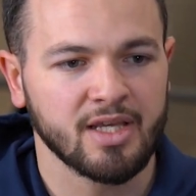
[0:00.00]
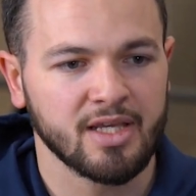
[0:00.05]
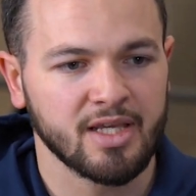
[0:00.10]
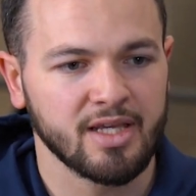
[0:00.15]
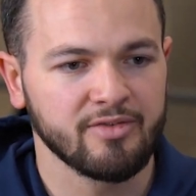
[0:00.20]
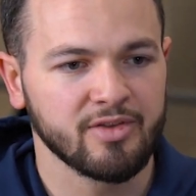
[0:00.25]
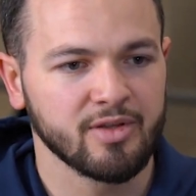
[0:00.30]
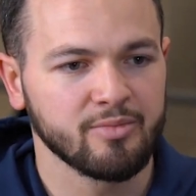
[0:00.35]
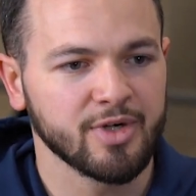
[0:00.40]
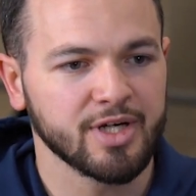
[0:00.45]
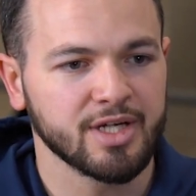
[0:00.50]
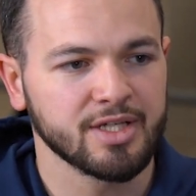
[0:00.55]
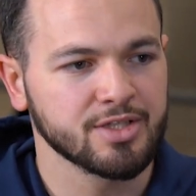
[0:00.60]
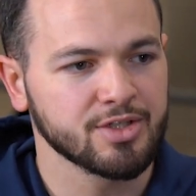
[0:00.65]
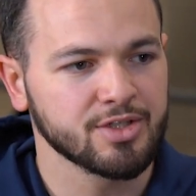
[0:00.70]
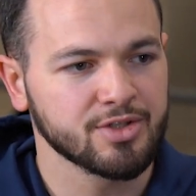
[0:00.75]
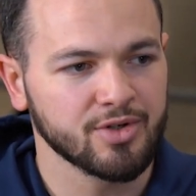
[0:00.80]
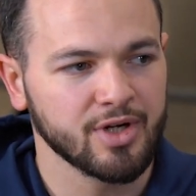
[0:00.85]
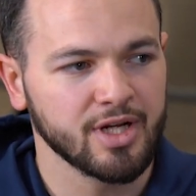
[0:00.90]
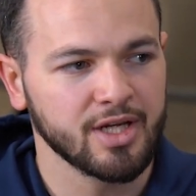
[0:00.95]
give them a
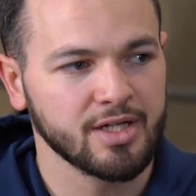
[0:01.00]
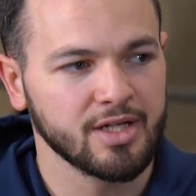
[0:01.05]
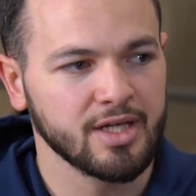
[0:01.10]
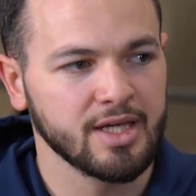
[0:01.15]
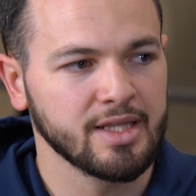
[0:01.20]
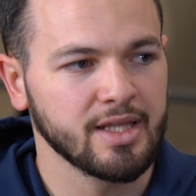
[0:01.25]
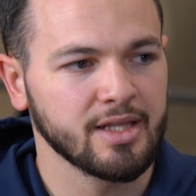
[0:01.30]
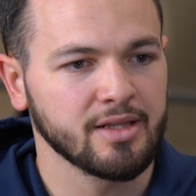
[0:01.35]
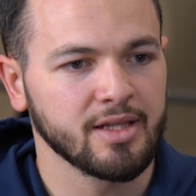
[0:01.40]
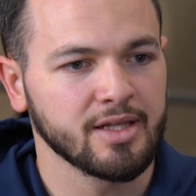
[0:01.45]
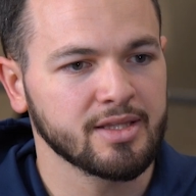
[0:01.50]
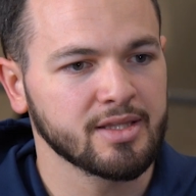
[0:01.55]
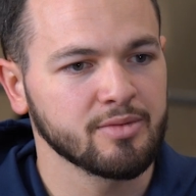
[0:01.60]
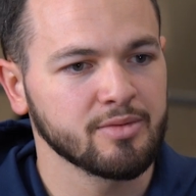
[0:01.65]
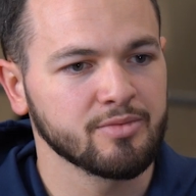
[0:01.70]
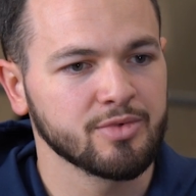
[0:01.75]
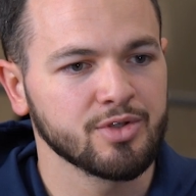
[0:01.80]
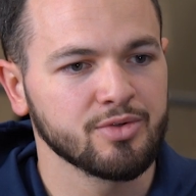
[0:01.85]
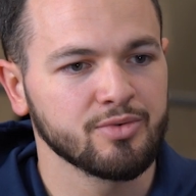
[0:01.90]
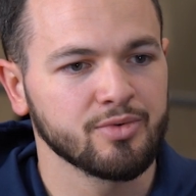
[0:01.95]
constraint and then let
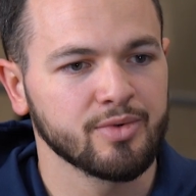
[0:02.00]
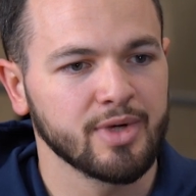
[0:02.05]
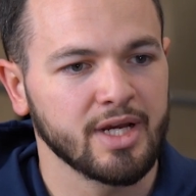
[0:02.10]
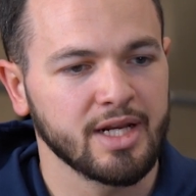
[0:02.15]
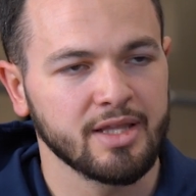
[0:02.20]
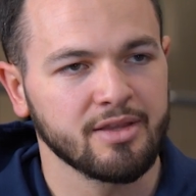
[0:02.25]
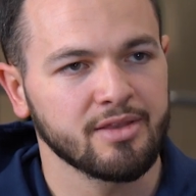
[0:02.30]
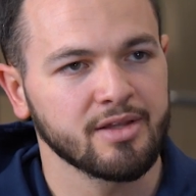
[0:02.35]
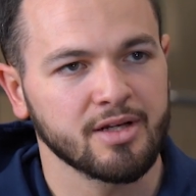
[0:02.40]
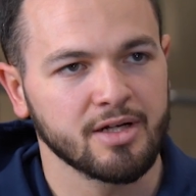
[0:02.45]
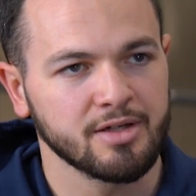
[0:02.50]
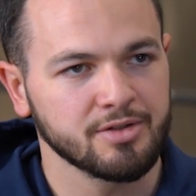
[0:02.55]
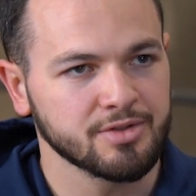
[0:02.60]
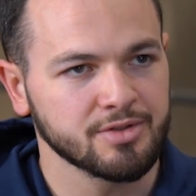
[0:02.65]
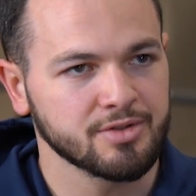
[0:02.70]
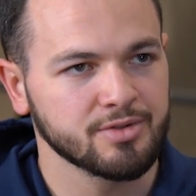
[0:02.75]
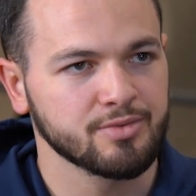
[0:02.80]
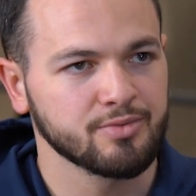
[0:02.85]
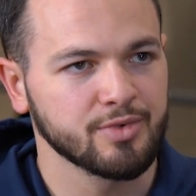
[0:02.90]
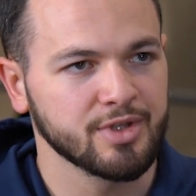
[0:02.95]
them do anything
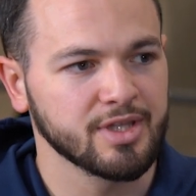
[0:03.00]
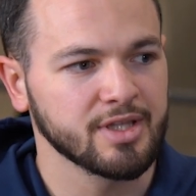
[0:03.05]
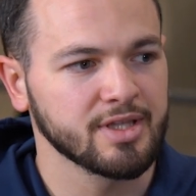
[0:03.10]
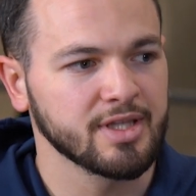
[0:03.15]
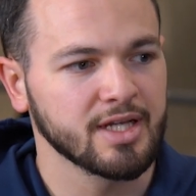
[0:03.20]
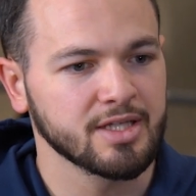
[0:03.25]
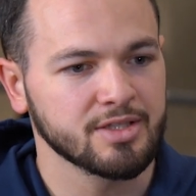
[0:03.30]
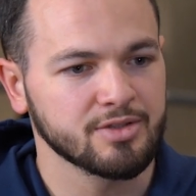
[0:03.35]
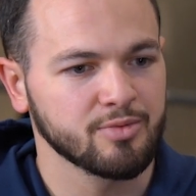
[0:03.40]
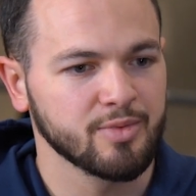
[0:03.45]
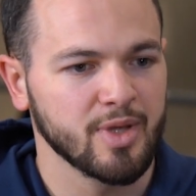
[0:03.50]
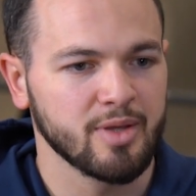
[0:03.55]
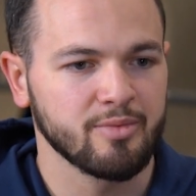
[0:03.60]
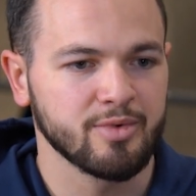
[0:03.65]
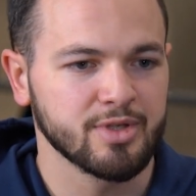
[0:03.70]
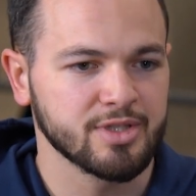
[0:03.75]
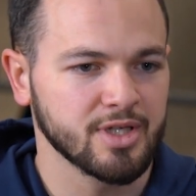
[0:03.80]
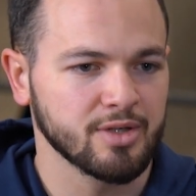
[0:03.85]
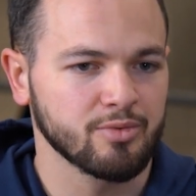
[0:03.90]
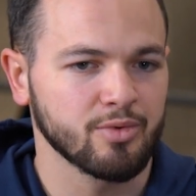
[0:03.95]
else within that. So
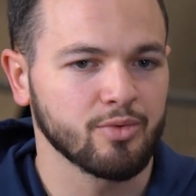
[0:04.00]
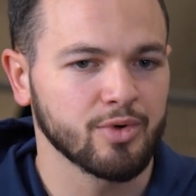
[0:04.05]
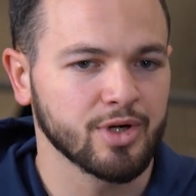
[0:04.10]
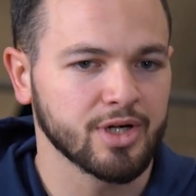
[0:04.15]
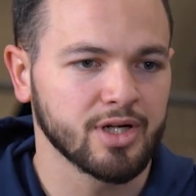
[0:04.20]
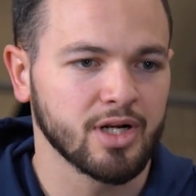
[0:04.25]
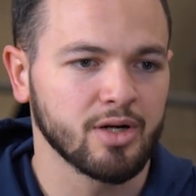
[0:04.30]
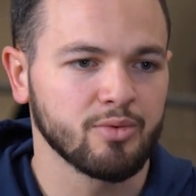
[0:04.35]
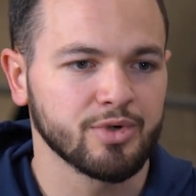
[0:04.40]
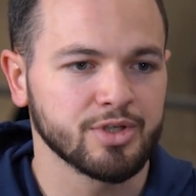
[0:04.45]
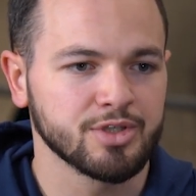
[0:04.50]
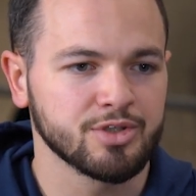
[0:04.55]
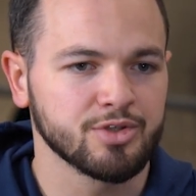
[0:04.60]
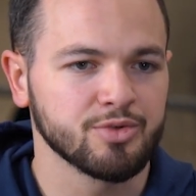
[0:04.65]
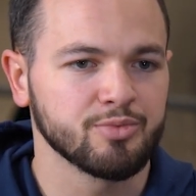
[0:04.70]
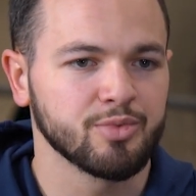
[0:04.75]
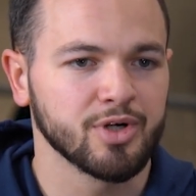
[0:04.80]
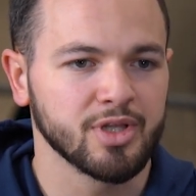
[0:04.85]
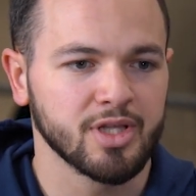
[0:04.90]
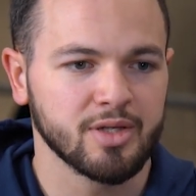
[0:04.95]
maybe it's like we're working on
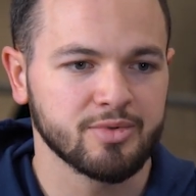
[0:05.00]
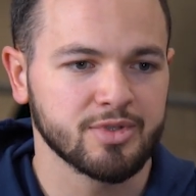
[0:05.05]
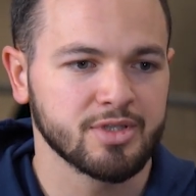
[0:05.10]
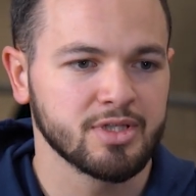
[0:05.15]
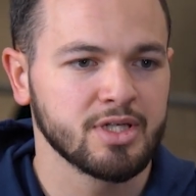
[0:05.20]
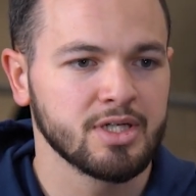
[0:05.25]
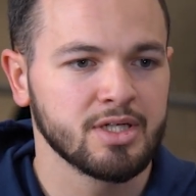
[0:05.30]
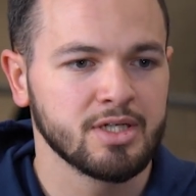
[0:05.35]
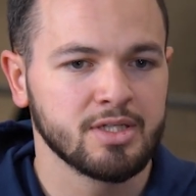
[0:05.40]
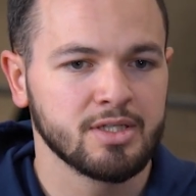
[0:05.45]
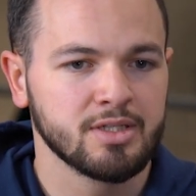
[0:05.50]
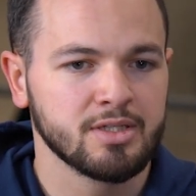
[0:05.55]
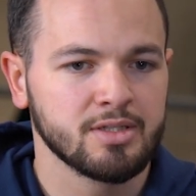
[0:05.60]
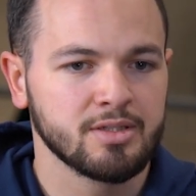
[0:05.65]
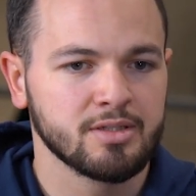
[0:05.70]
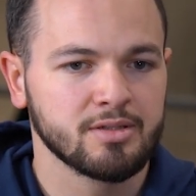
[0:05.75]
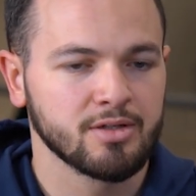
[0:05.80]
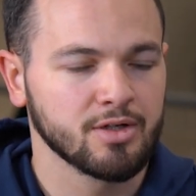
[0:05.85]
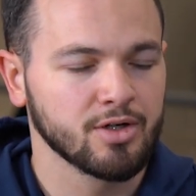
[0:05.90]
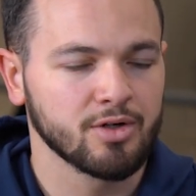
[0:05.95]
1-2 pull-ups
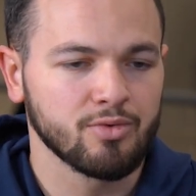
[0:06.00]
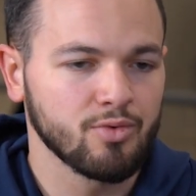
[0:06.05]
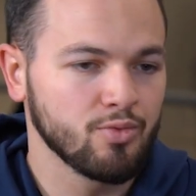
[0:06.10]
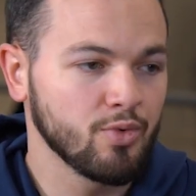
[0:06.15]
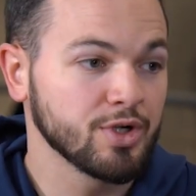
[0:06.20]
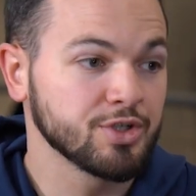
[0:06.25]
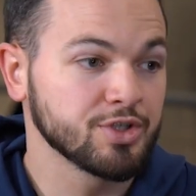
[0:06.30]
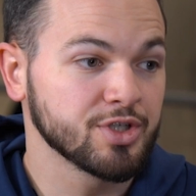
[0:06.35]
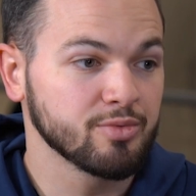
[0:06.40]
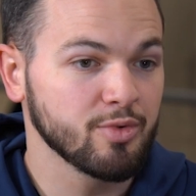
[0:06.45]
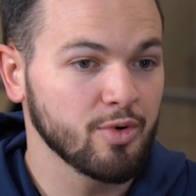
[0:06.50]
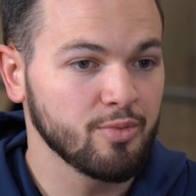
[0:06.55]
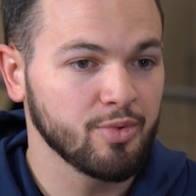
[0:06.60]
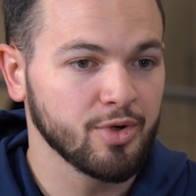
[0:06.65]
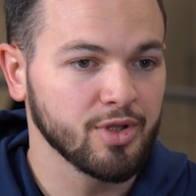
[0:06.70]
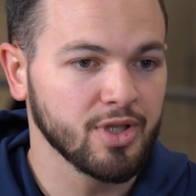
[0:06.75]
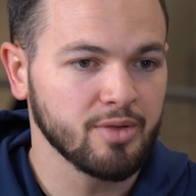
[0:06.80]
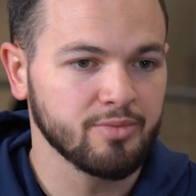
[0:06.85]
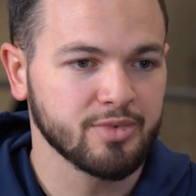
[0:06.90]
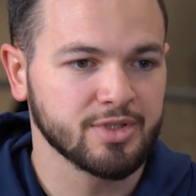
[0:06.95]
or 1 dribble
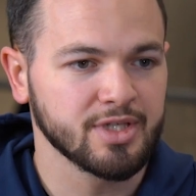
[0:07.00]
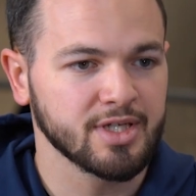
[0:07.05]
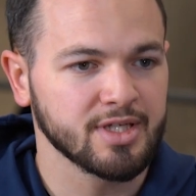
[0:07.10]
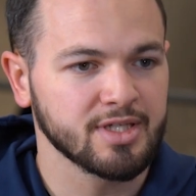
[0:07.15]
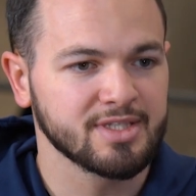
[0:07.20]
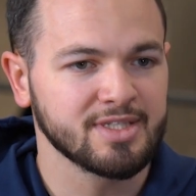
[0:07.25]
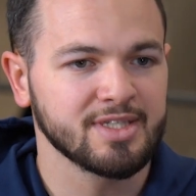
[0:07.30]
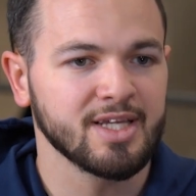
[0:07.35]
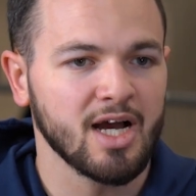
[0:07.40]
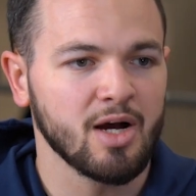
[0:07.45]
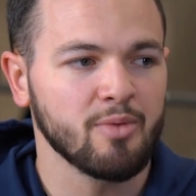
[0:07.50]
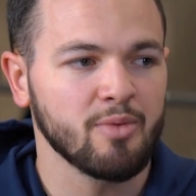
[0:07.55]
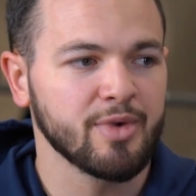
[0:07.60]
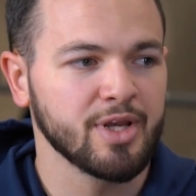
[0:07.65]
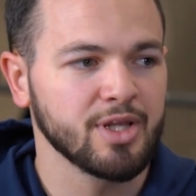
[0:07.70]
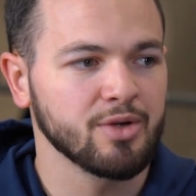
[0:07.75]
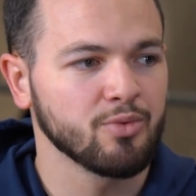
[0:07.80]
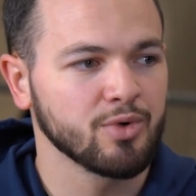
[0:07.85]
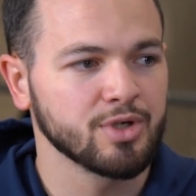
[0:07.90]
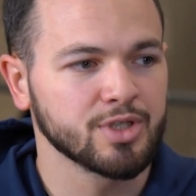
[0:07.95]
pull-up. It's like see how
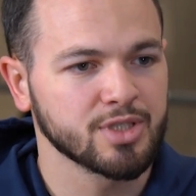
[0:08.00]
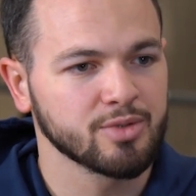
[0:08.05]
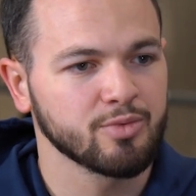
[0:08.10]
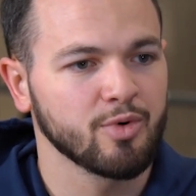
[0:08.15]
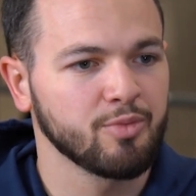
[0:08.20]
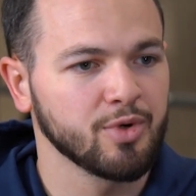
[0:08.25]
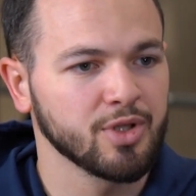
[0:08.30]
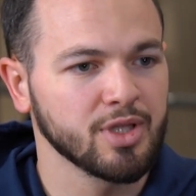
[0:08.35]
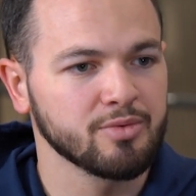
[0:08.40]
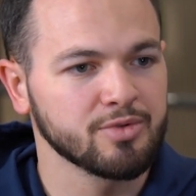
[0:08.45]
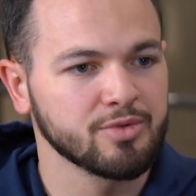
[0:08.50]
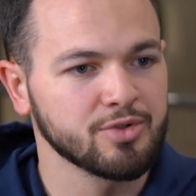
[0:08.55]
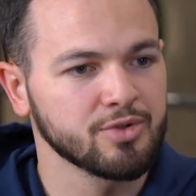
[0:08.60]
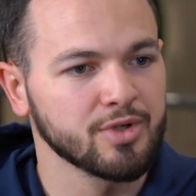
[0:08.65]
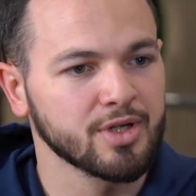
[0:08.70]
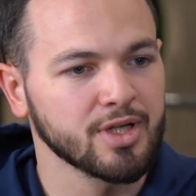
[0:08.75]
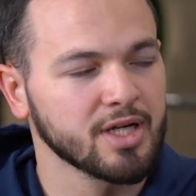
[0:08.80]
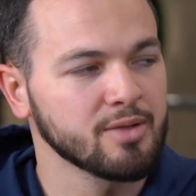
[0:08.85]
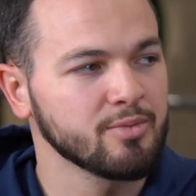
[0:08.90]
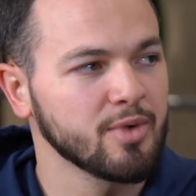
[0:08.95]
many 1 dribble pull-ups you
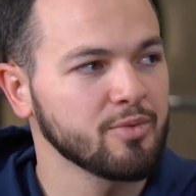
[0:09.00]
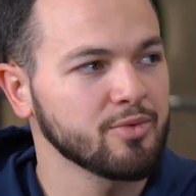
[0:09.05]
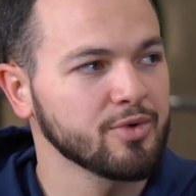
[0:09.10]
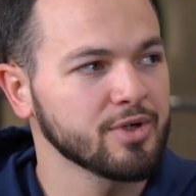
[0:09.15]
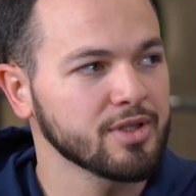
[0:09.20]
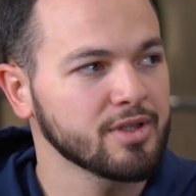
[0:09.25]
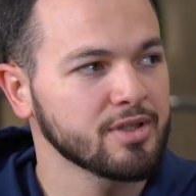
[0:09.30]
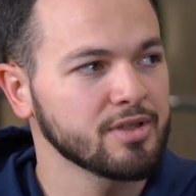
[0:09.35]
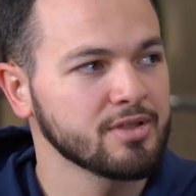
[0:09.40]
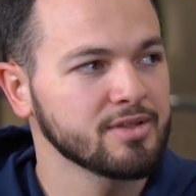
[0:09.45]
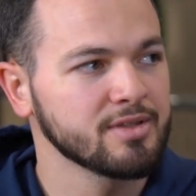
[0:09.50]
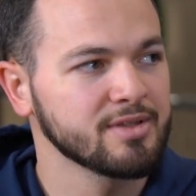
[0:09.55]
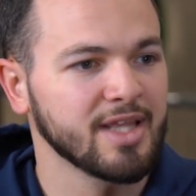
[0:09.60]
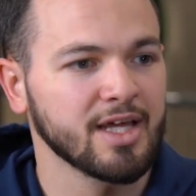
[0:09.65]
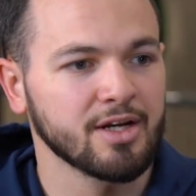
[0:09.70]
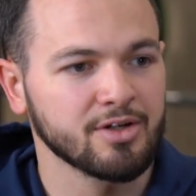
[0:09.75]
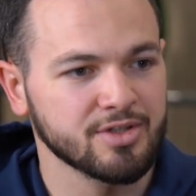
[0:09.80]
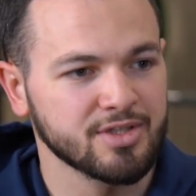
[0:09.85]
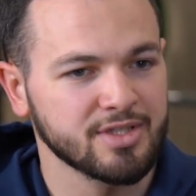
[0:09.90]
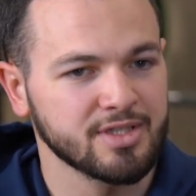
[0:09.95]
can come up with
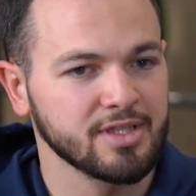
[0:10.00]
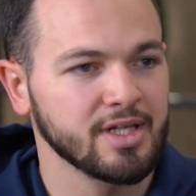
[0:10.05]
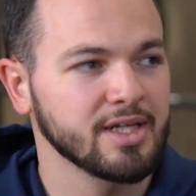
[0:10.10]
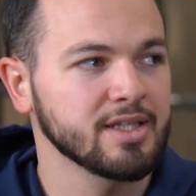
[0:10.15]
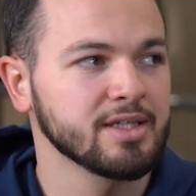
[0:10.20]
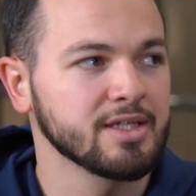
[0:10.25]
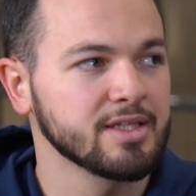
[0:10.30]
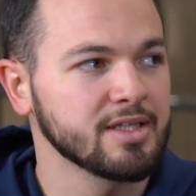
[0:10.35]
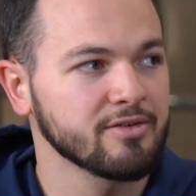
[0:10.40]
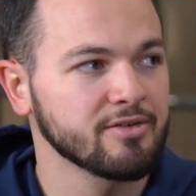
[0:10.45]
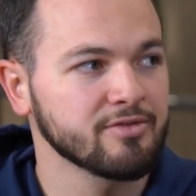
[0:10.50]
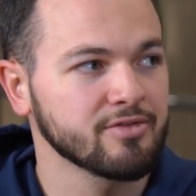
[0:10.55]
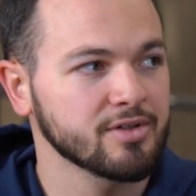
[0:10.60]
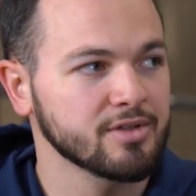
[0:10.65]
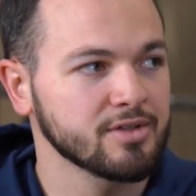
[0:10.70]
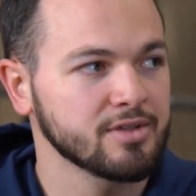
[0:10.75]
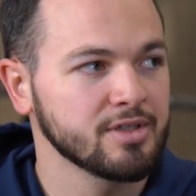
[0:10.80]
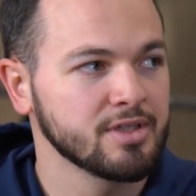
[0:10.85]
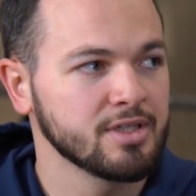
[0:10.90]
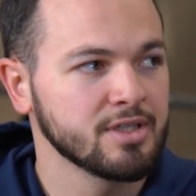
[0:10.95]
that are slightly different.